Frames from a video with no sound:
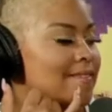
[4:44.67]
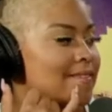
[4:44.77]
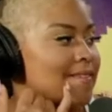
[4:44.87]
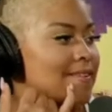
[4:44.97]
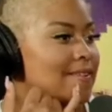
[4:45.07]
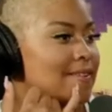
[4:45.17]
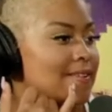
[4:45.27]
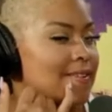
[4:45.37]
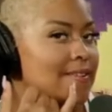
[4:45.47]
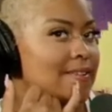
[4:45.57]

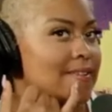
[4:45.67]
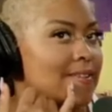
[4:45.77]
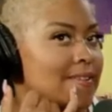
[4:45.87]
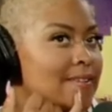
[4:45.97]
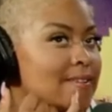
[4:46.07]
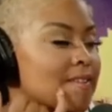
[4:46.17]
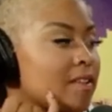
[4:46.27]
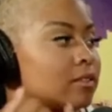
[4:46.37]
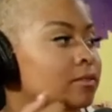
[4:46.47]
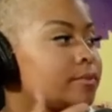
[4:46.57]

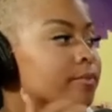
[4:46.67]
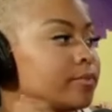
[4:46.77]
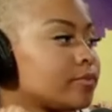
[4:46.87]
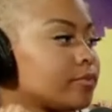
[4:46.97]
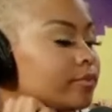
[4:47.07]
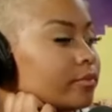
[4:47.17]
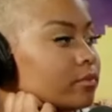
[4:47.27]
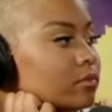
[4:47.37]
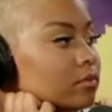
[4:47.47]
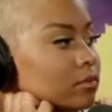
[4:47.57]

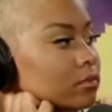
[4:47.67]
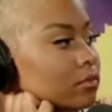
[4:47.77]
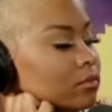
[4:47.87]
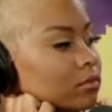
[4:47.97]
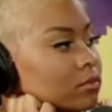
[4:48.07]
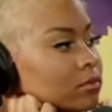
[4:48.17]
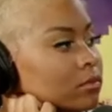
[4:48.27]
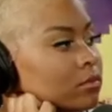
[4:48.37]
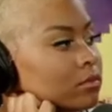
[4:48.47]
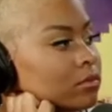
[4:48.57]

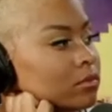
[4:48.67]
(not speaking)